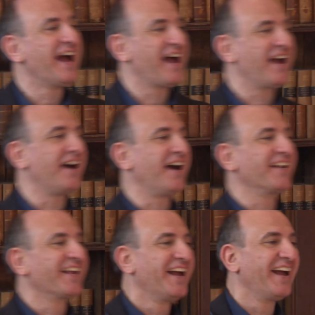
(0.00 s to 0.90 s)
Uh,
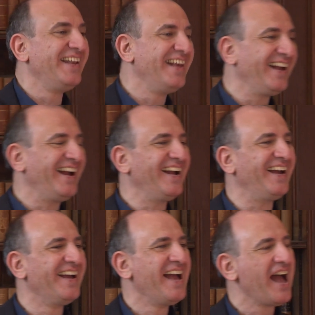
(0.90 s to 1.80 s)

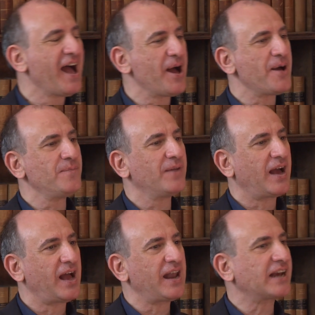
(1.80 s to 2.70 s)
and, um,
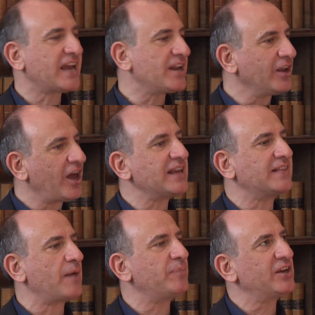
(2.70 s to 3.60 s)
and I kind of like
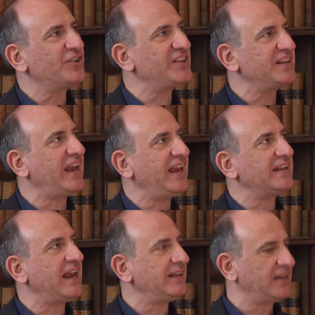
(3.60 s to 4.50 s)
that because it,
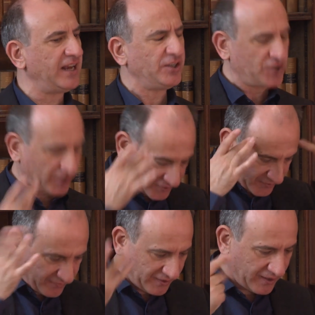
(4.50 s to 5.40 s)
it, it, it
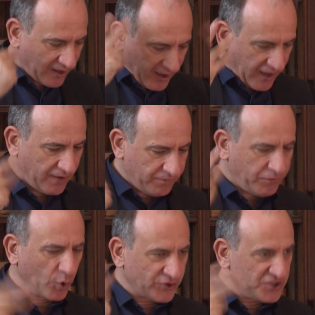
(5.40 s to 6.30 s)
just, it
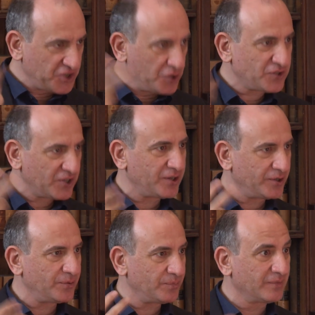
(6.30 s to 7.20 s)
forces you
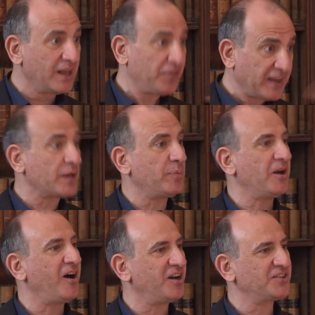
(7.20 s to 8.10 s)
to think a bit
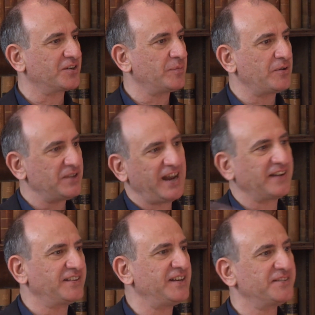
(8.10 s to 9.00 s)
harder about the
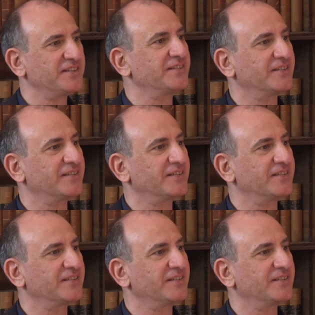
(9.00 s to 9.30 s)
next season.